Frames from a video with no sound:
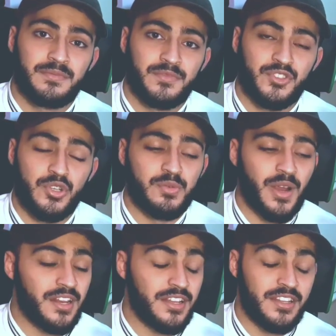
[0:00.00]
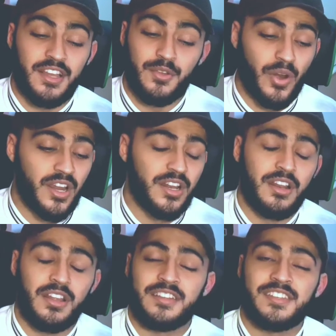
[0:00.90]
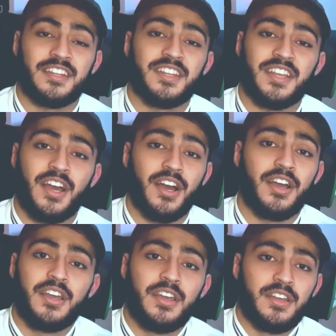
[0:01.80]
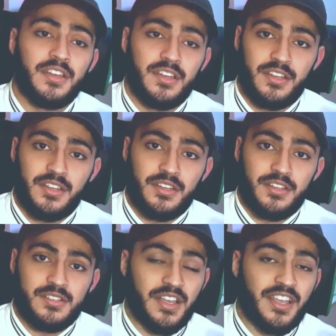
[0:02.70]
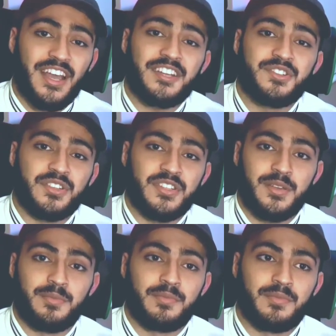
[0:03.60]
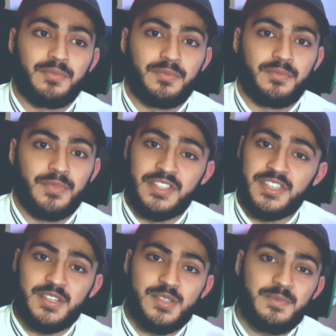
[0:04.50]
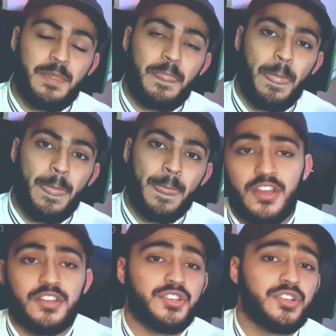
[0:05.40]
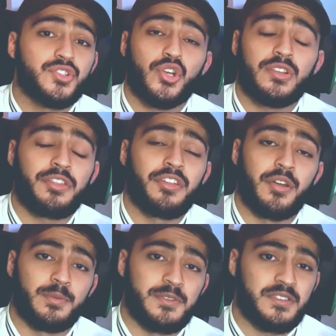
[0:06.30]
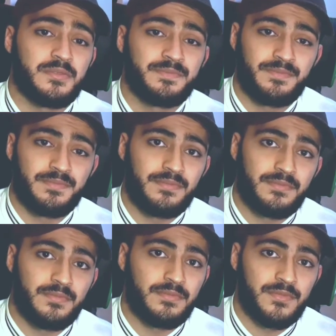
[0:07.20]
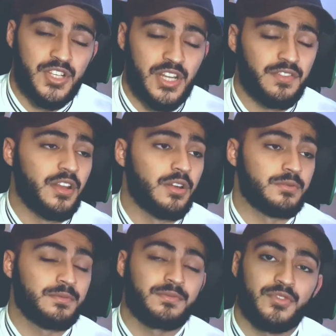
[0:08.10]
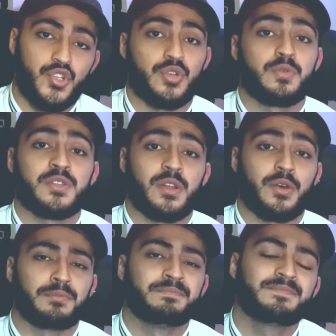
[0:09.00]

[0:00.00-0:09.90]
she was regularly attending her psychiatric team meetings. She enjoyed the therapist. She lived alone. She was alone.